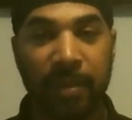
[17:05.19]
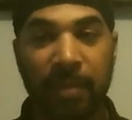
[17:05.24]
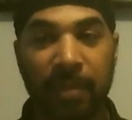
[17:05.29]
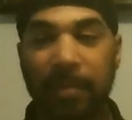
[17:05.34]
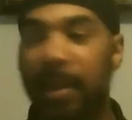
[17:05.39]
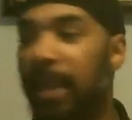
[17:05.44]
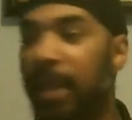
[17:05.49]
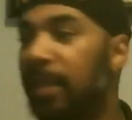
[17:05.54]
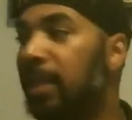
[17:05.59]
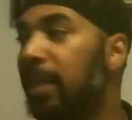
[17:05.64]

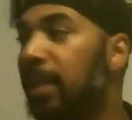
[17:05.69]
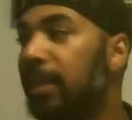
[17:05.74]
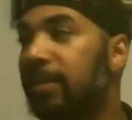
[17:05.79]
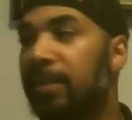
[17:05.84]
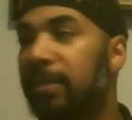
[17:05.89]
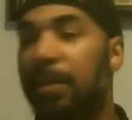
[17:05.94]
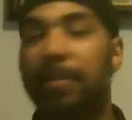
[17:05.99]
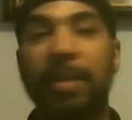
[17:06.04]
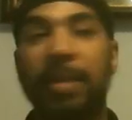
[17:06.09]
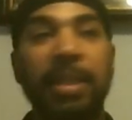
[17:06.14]
Man, look at
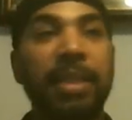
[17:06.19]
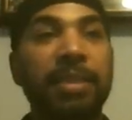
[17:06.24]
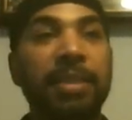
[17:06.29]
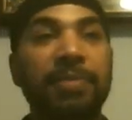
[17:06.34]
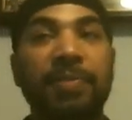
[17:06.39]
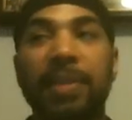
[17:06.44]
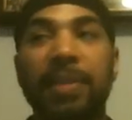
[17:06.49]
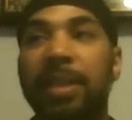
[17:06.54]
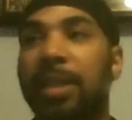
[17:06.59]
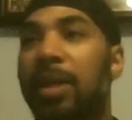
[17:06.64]
some of these
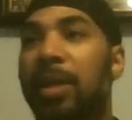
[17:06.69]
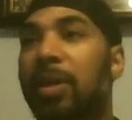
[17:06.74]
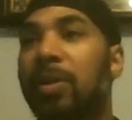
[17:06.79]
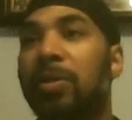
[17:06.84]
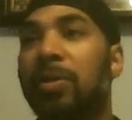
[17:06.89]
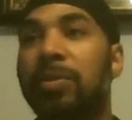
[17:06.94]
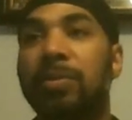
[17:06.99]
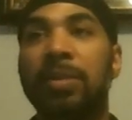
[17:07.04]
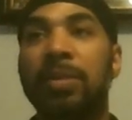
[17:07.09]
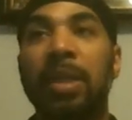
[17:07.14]

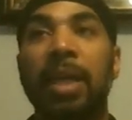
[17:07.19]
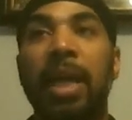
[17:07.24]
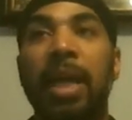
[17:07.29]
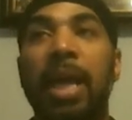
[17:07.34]
videos